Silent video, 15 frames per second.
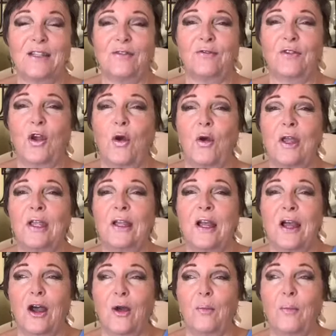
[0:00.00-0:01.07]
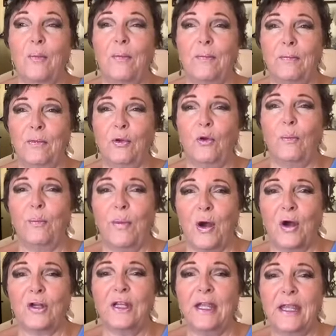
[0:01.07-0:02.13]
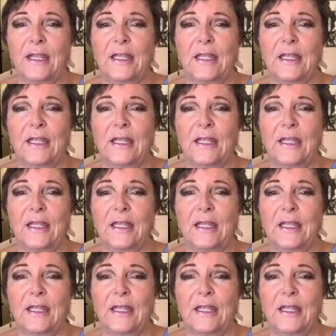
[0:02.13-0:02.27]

of going up your body,